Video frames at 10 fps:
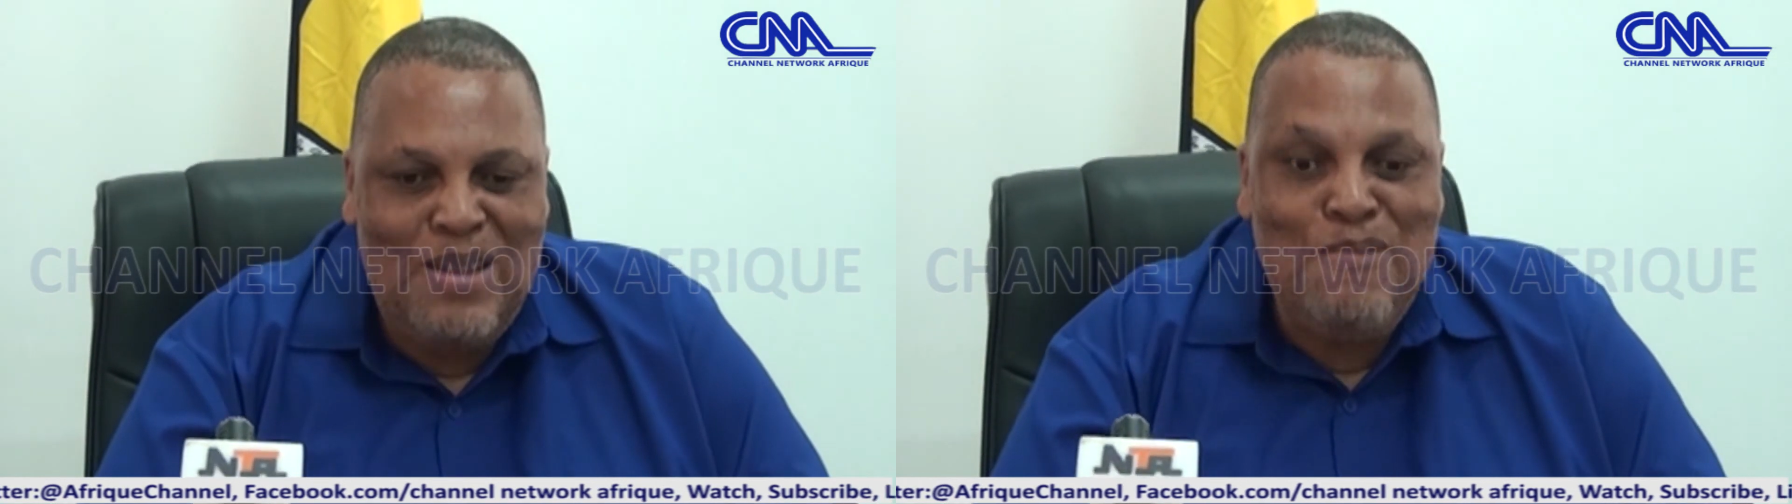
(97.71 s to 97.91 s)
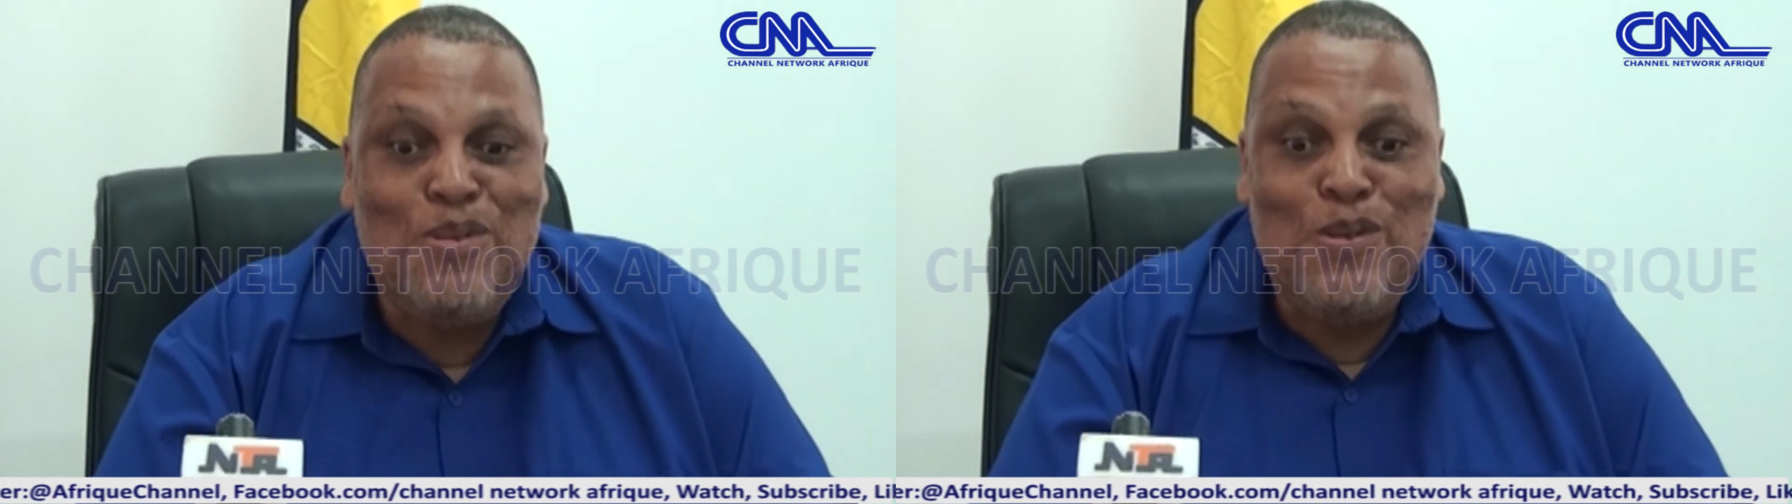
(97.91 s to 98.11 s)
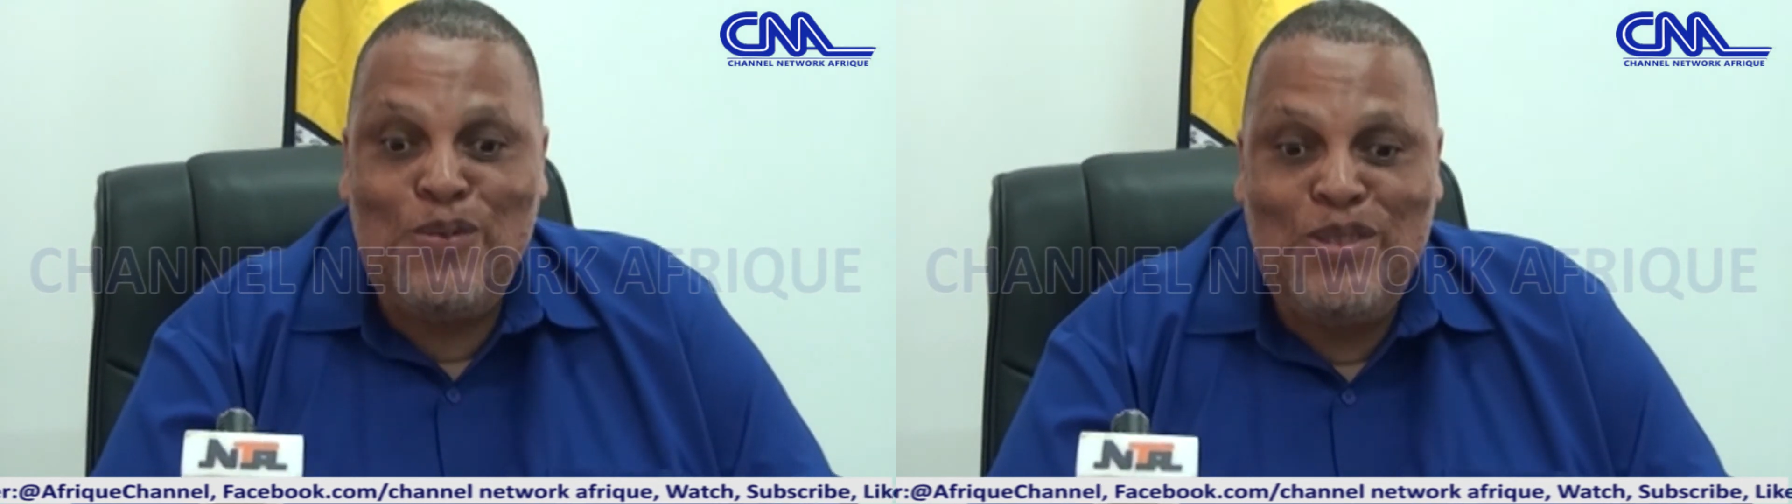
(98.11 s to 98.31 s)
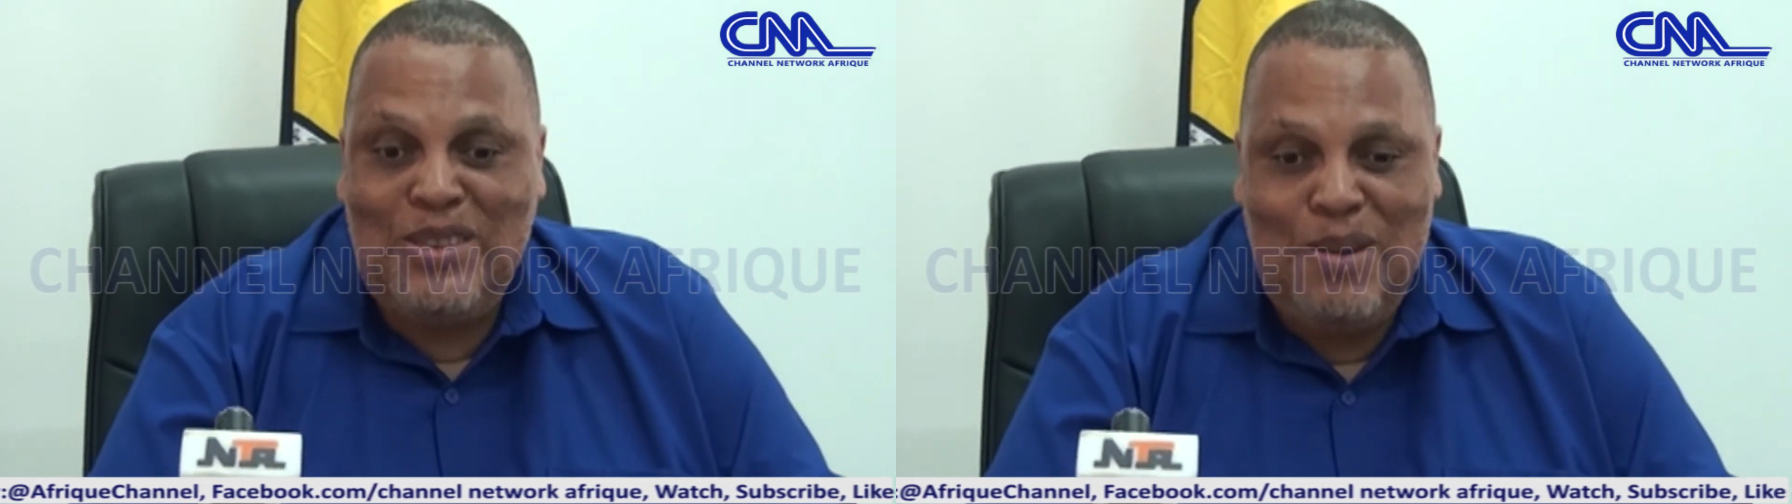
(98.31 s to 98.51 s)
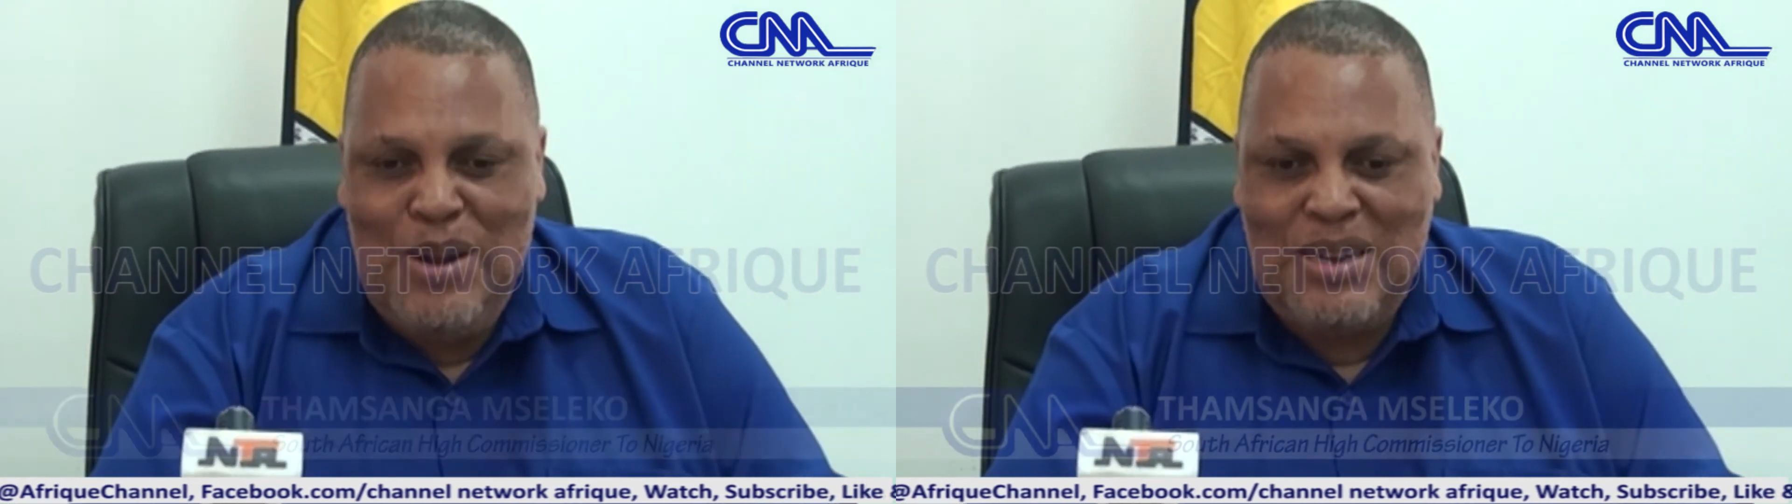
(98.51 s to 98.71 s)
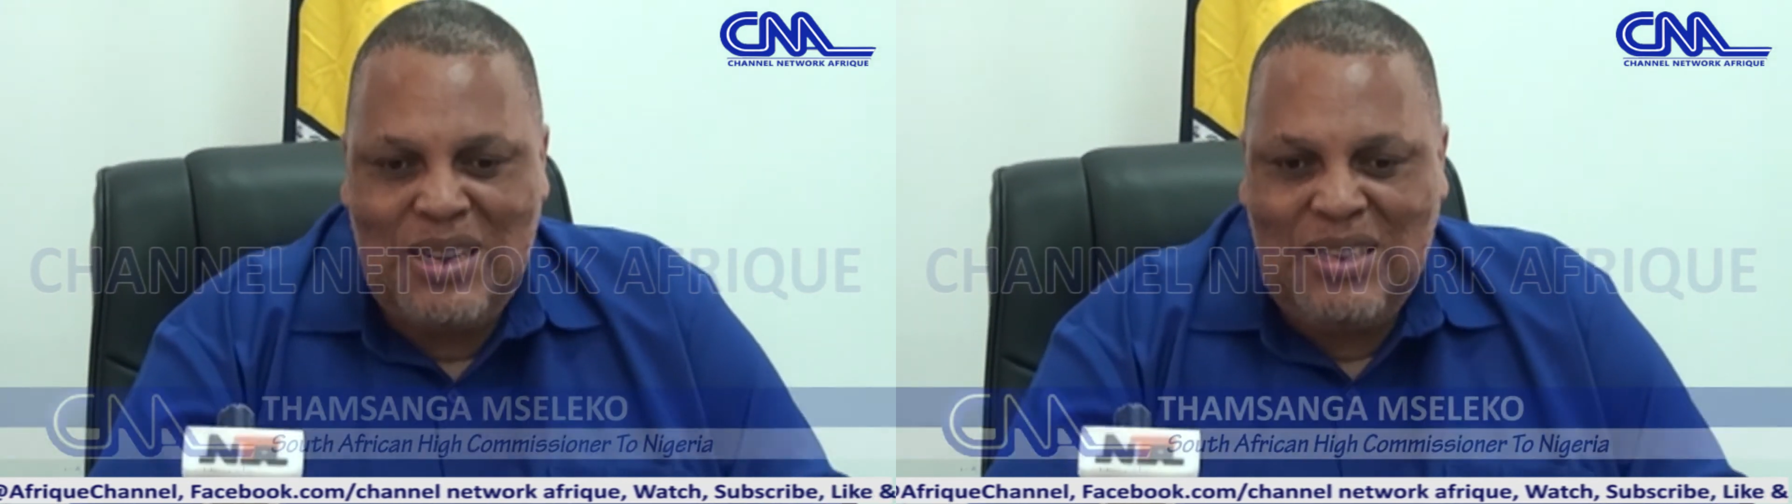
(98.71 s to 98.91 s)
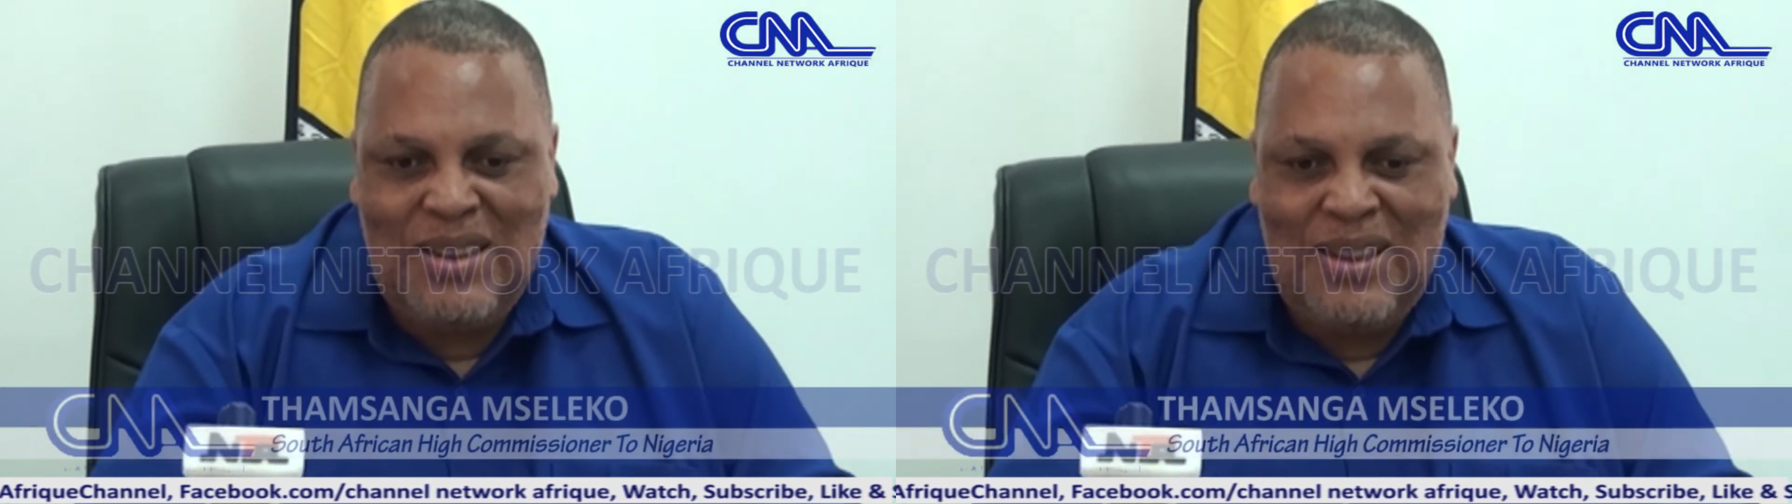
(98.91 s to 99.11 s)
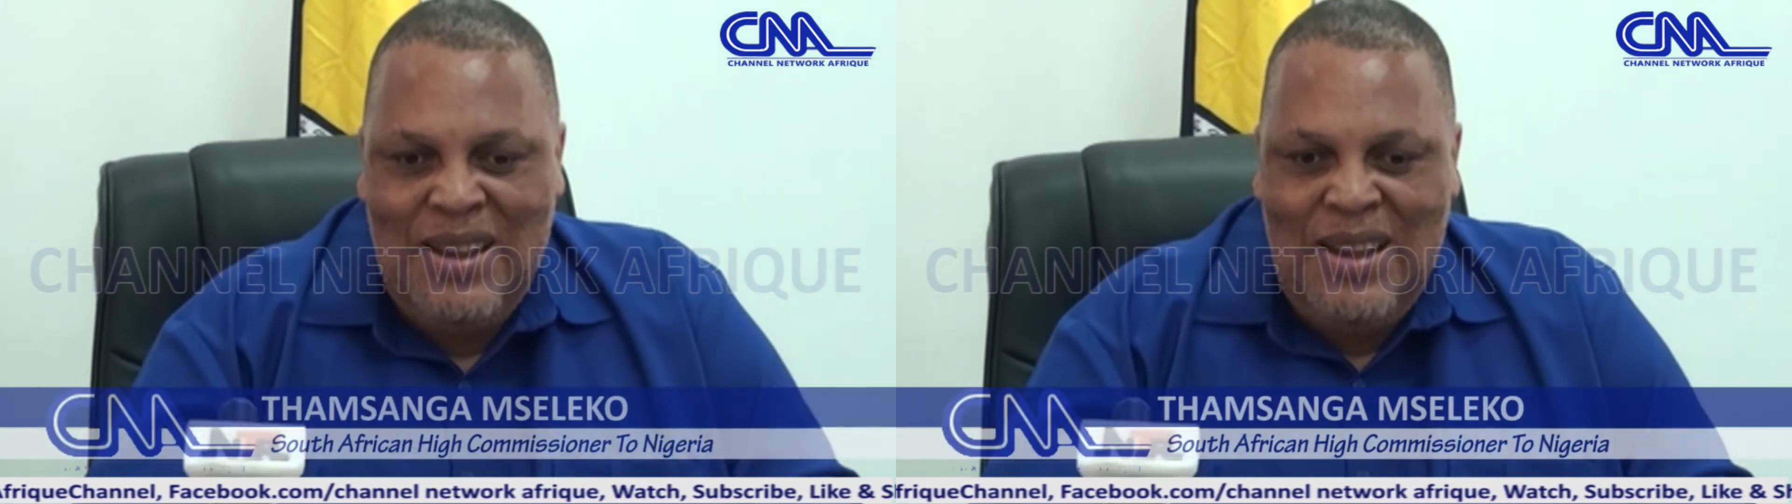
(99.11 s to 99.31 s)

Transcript: improved tremendously